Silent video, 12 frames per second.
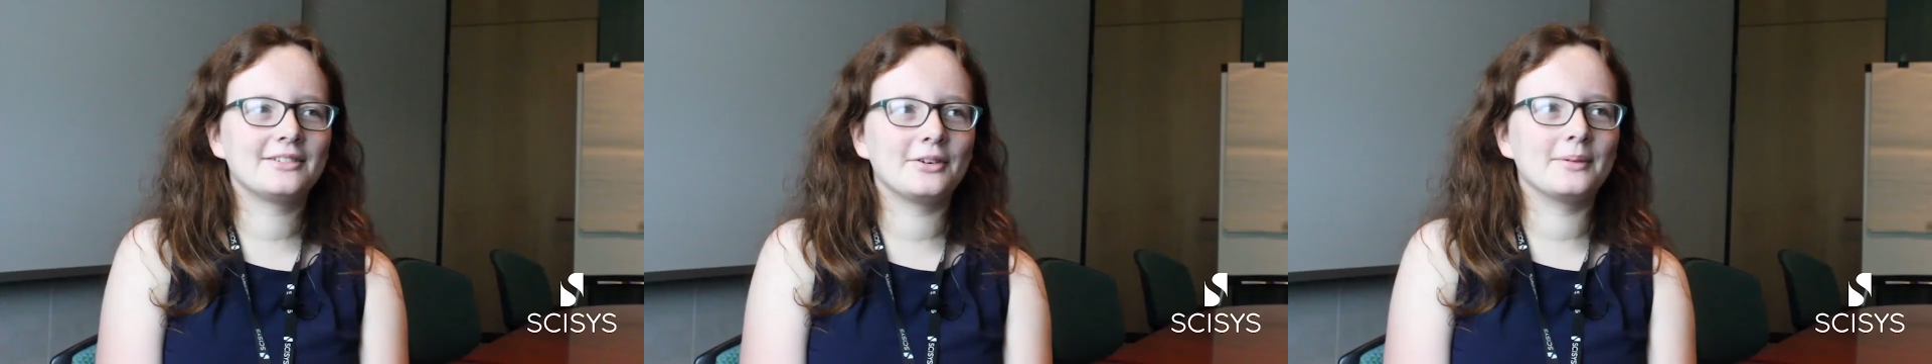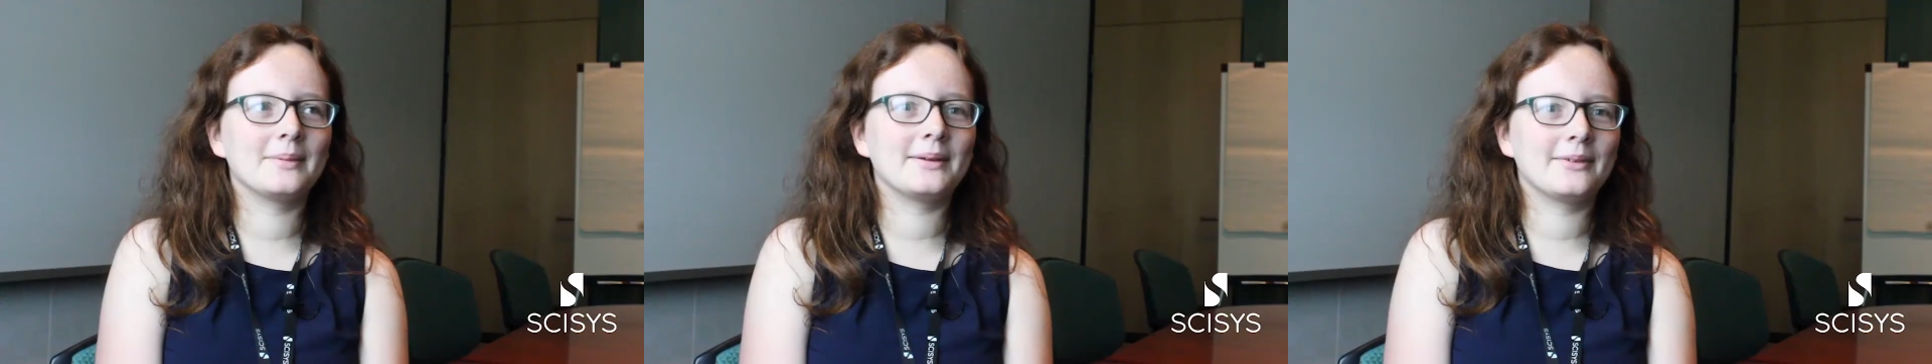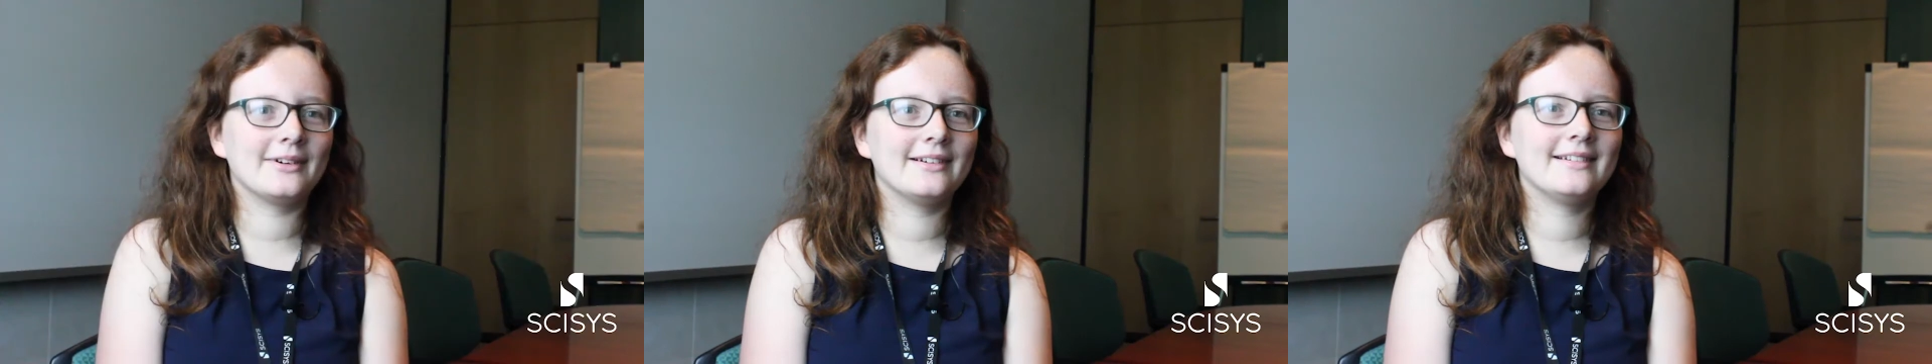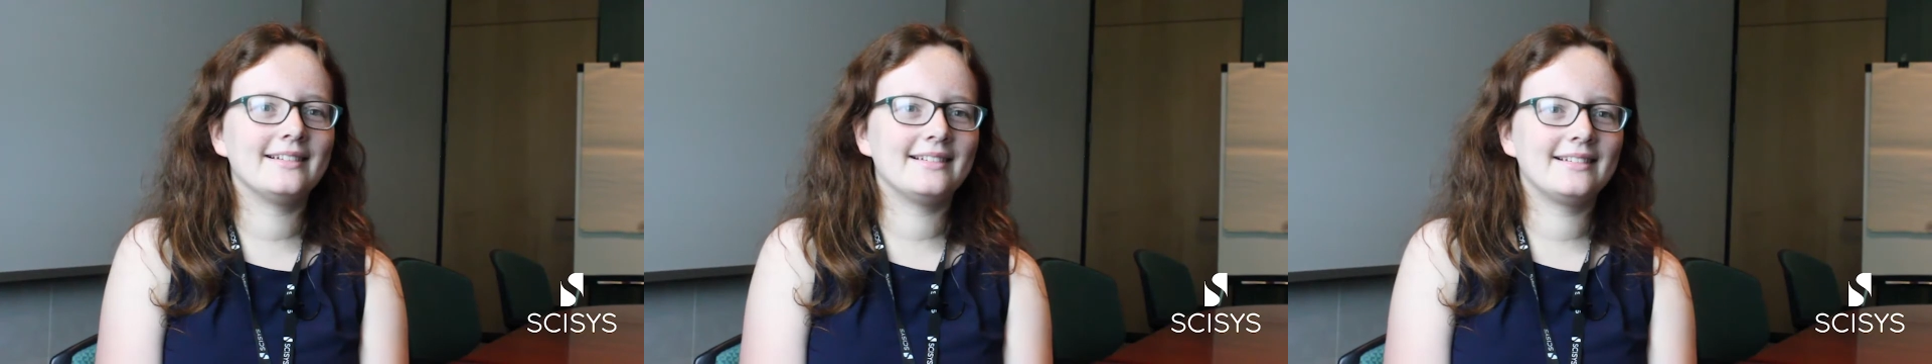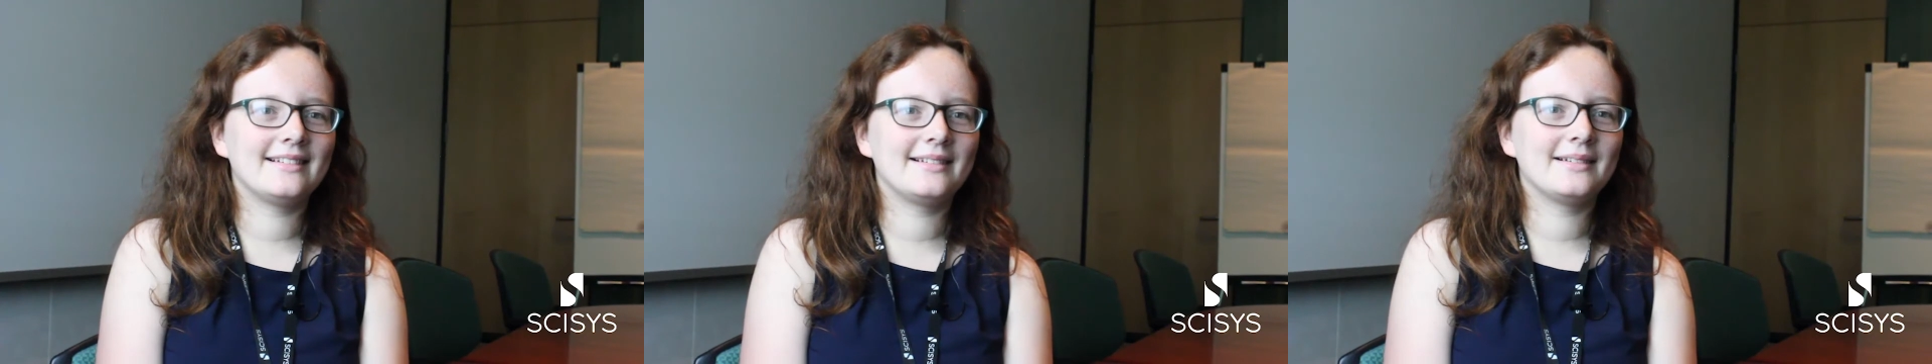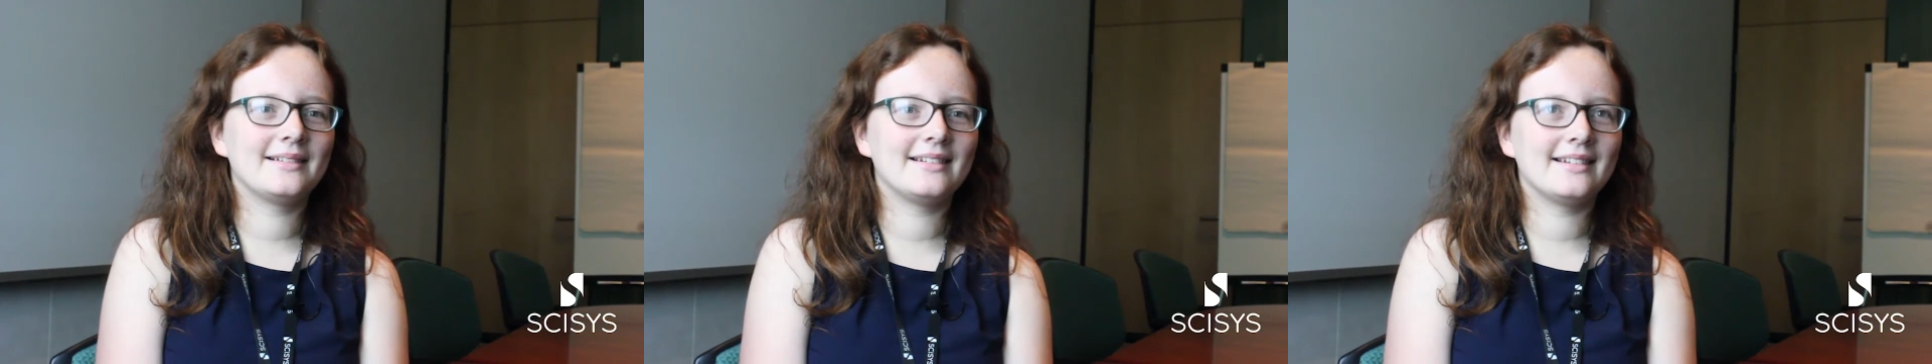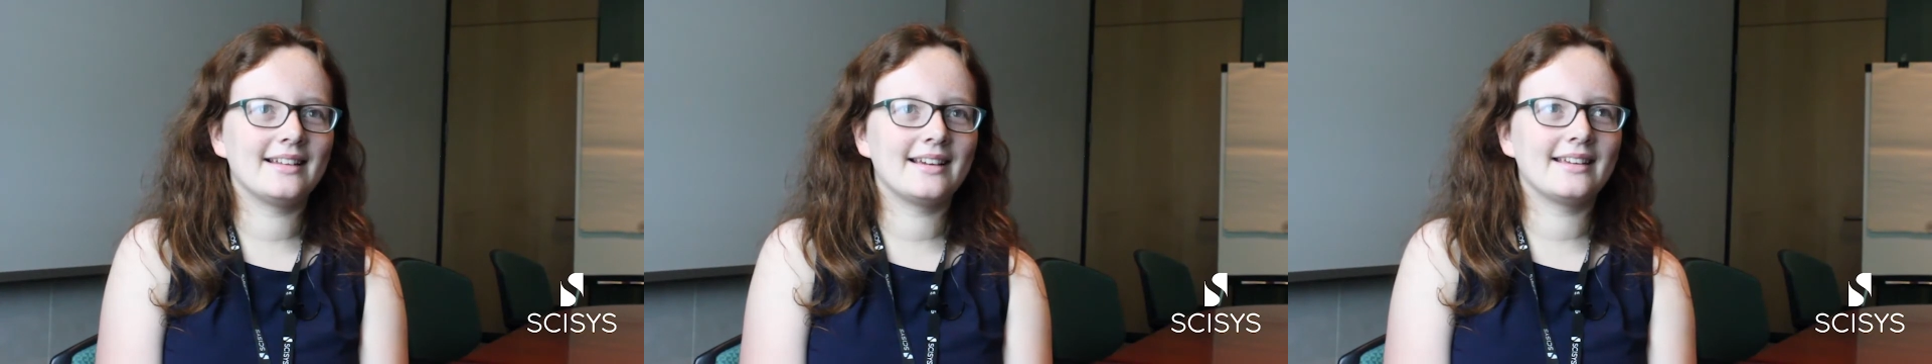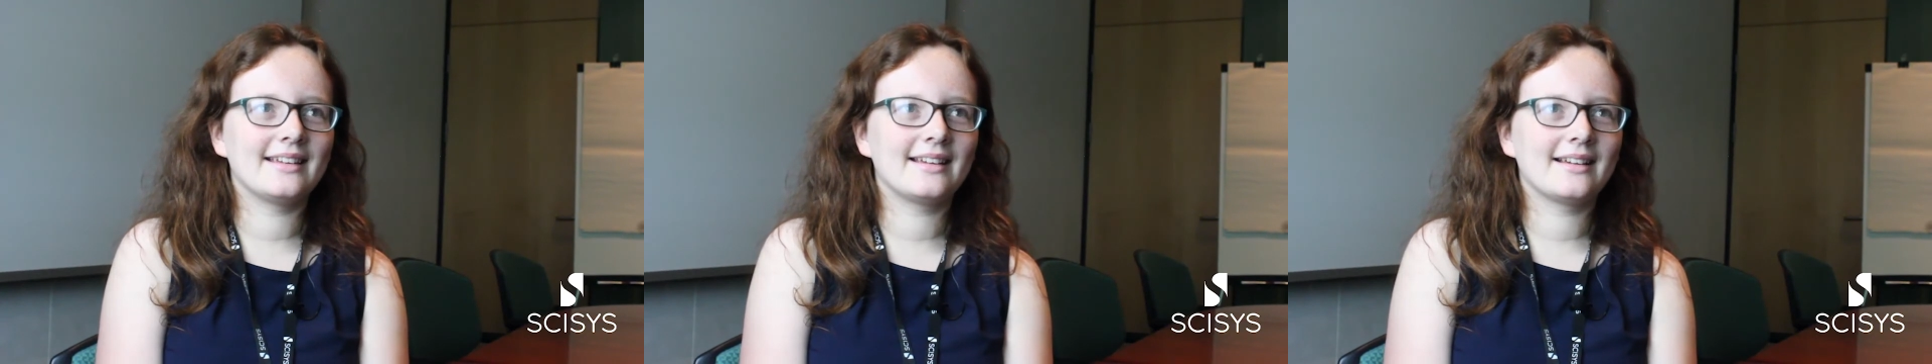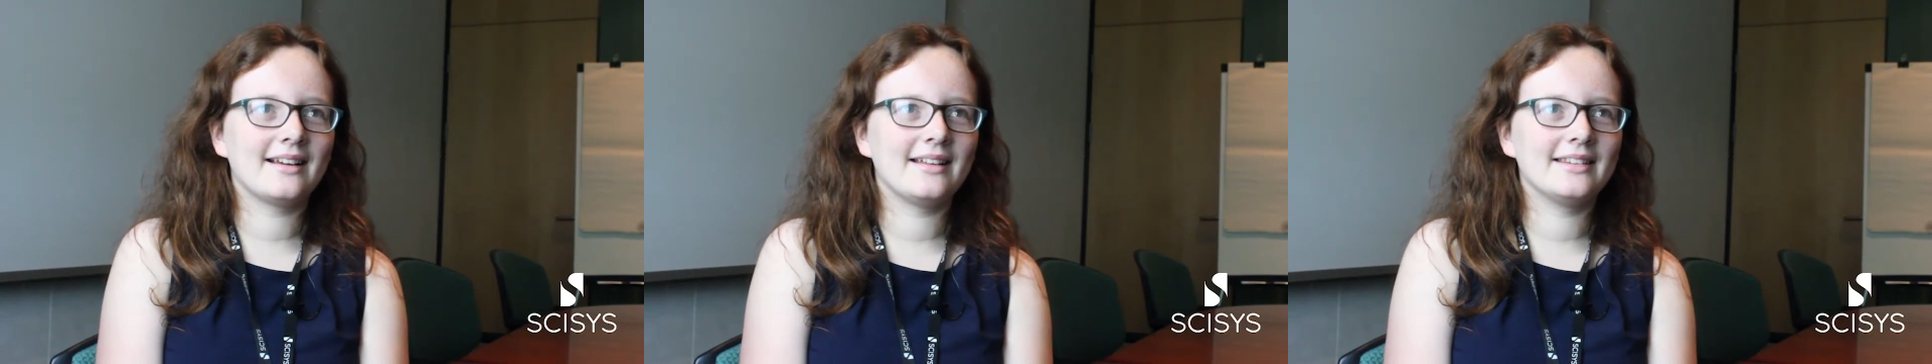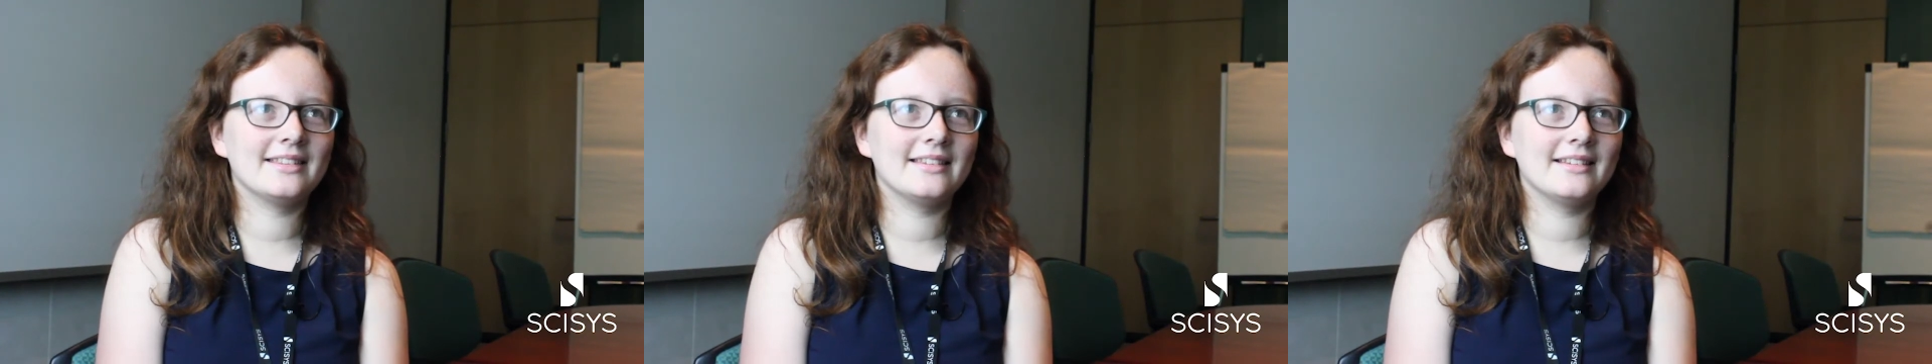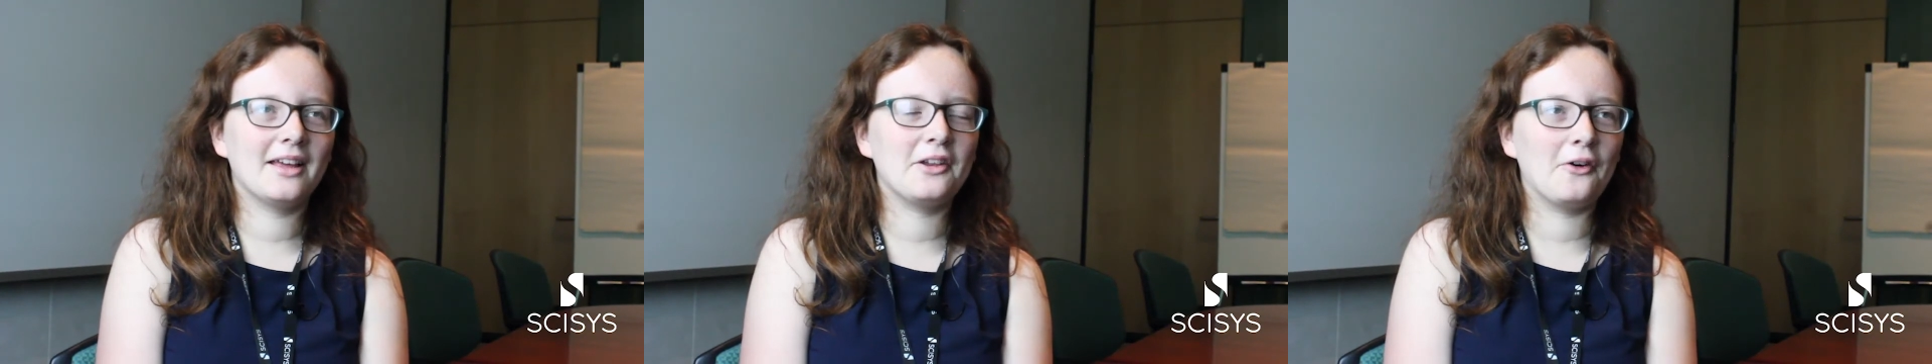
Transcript: taught me what like